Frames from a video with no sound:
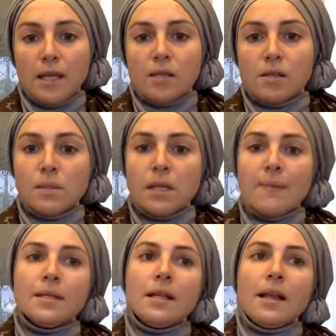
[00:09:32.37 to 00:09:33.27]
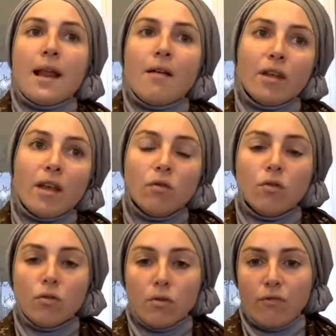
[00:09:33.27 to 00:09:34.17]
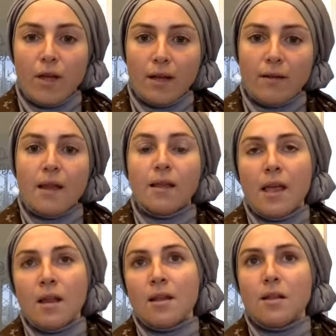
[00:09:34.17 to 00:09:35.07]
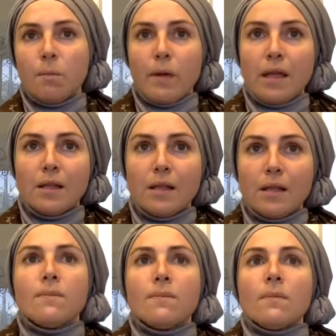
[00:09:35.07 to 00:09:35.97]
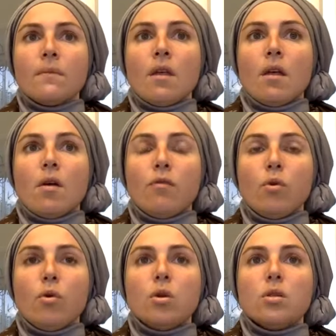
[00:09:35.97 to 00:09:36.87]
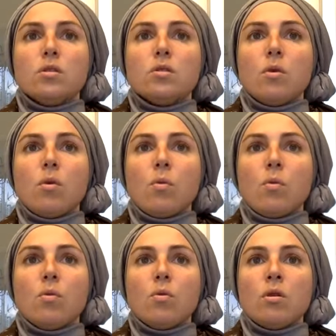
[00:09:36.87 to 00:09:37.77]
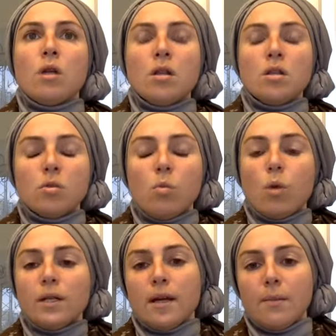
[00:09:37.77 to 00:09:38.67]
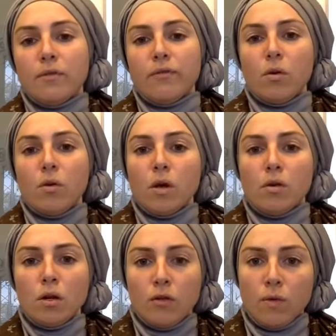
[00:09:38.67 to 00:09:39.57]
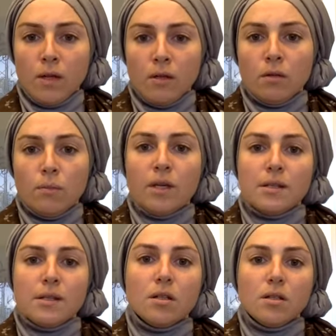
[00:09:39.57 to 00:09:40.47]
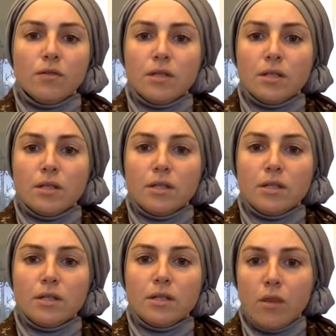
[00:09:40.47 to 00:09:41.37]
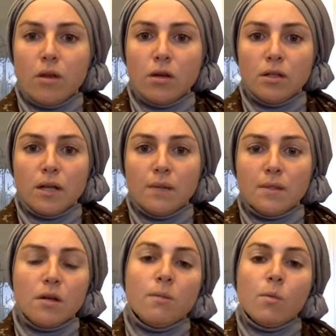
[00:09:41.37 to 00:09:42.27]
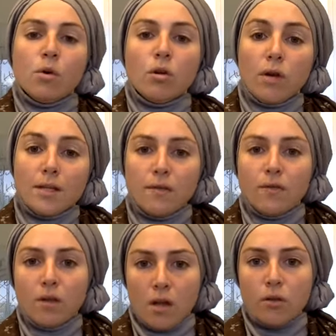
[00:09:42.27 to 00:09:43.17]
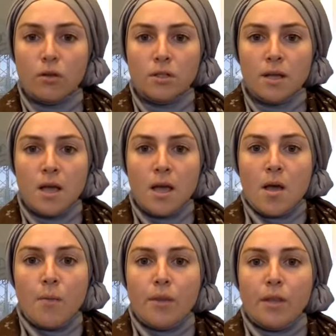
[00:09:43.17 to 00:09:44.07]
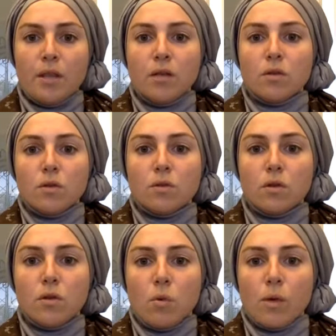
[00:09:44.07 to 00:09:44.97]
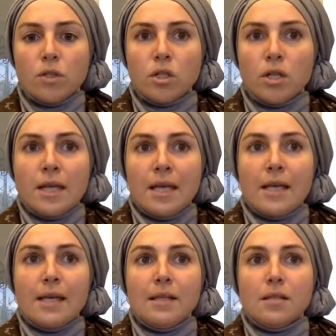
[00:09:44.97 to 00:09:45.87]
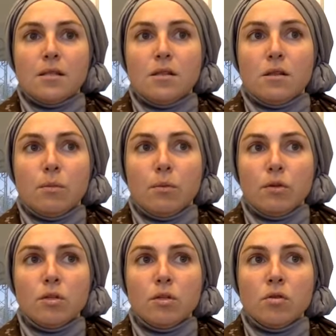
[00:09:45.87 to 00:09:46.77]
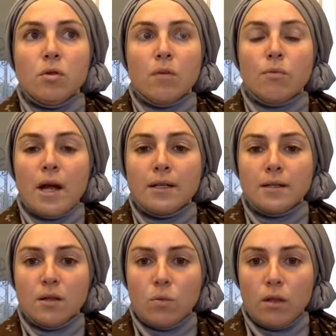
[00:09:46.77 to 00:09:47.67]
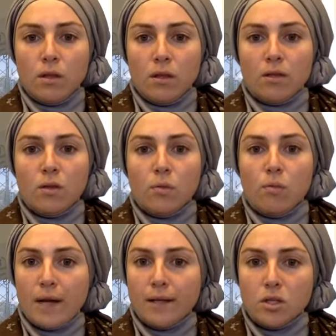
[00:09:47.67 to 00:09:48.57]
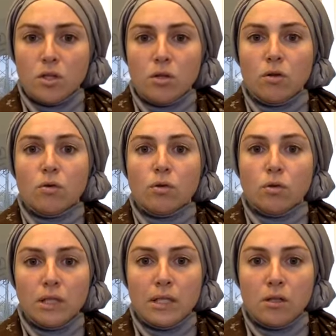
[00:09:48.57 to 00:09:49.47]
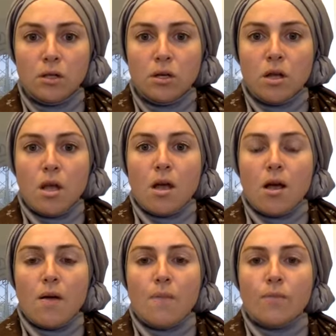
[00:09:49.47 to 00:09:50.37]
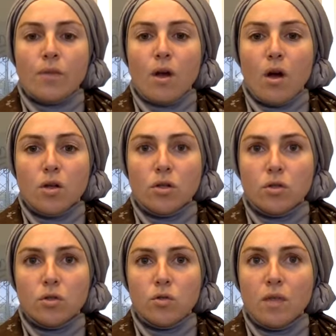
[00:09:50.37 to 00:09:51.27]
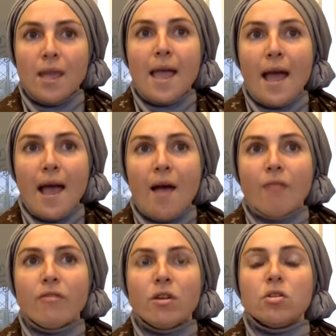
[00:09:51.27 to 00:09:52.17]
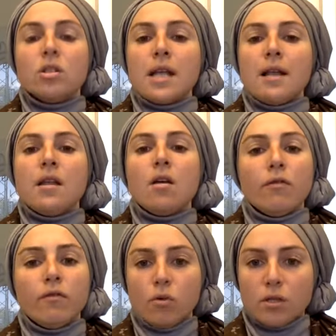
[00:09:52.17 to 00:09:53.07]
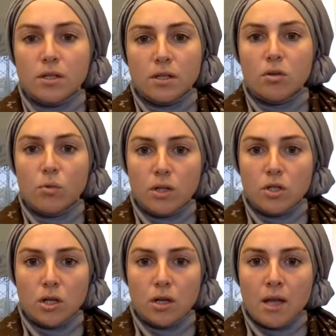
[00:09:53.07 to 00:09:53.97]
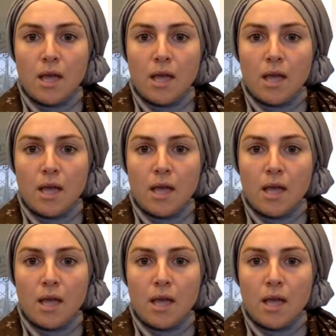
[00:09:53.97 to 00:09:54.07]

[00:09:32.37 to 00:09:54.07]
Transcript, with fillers: And sometimes it can have a counter effect. And again, it depends of course, not just what type of yoga you are doing, because there are different types of yoga. There are types that are more aggressive than others. But then there's also the question is the person you are practicing with, your practitioner or your leader, um, do they have an understanding of your situation?